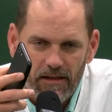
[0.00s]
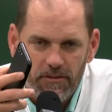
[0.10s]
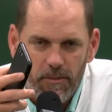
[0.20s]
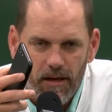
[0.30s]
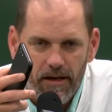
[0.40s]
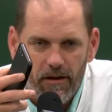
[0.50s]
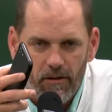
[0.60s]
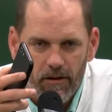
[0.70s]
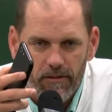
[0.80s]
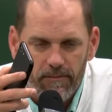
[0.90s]
guys are playing
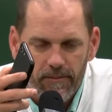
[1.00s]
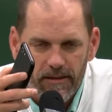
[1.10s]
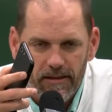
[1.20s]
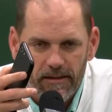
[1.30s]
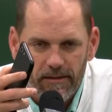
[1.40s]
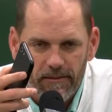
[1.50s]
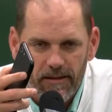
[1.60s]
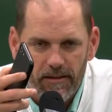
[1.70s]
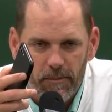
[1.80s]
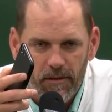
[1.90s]
hard. Uh, I
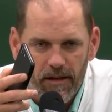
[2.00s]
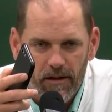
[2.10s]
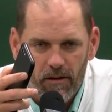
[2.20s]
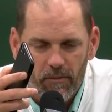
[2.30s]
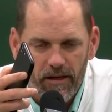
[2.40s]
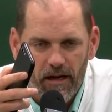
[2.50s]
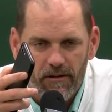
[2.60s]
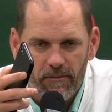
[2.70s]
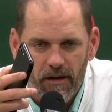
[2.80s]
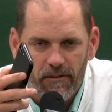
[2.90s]
think they're playing hard. We
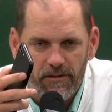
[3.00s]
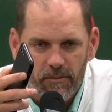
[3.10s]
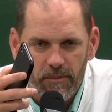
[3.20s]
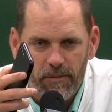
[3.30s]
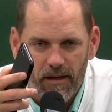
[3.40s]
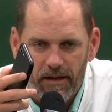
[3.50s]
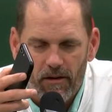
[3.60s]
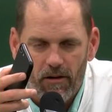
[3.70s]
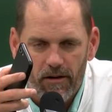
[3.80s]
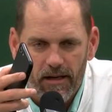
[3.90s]
obviously we played
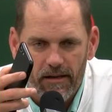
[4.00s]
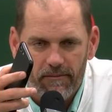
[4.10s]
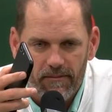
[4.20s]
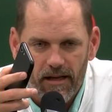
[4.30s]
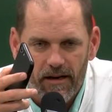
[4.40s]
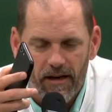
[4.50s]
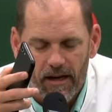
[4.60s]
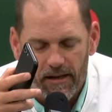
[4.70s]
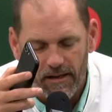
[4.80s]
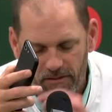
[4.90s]
hard that that
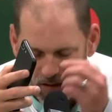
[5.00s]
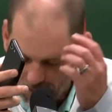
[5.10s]
night against